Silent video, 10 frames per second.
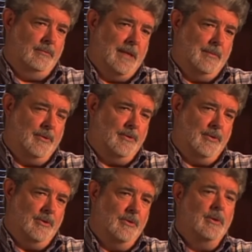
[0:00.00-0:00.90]
who
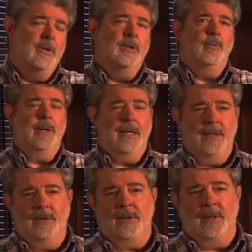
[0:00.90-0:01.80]
opens the feature
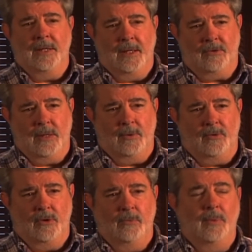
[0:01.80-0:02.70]
stating the
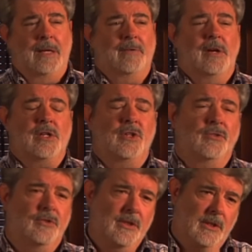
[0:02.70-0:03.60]
core mission
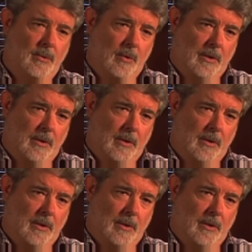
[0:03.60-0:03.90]
statement of this